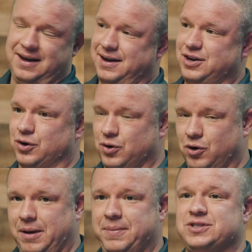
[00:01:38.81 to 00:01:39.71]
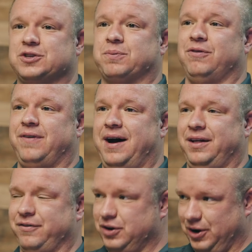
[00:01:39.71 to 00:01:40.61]
Your Google My Business
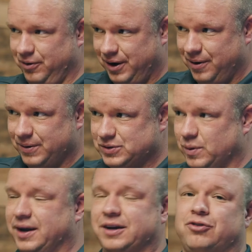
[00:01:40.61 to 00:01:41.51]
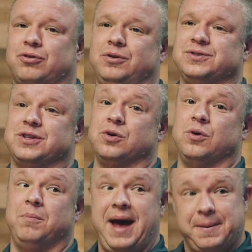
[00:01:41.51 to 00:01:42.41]
profile, if you don't know, is what controls the
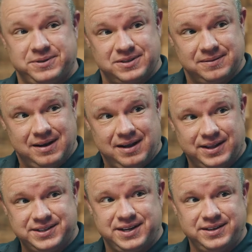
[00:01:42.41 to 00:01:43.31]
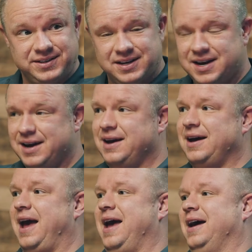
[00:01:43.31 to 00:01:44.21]
Google Maps listings.
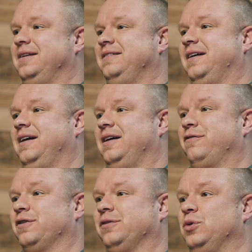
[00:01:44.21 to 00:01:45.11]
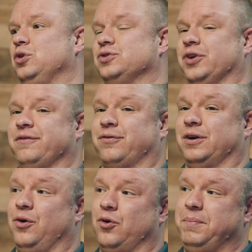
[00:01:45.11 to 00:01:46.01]
And for someone who's looking for
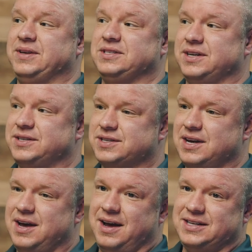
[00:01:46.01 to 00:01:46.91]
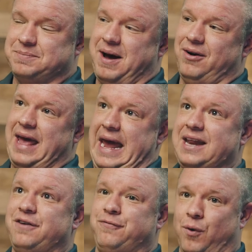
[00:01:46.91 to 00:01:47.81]
a local business, it's about
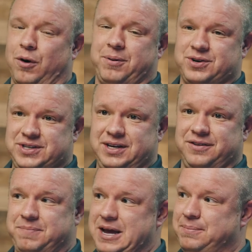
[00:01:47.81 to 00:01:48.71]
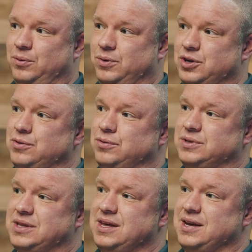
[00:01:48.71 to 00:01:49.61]
84% of people will
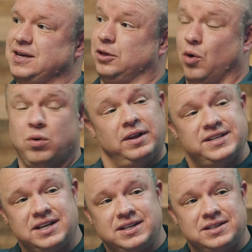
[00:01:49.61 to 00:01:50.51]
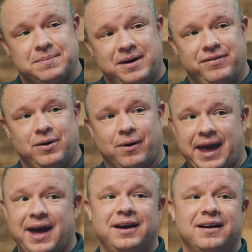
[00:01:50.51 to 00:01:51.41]
use the local listings above the
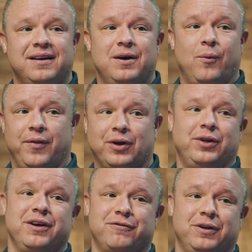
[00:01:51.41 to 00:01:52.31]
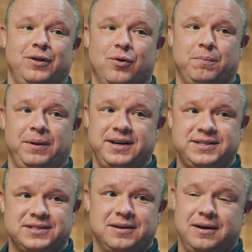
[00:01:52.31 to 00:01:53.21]
organic when they're looking for a local
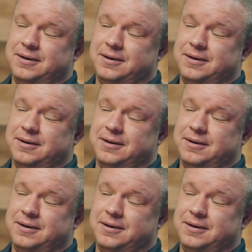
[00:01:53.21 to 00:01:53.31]
place,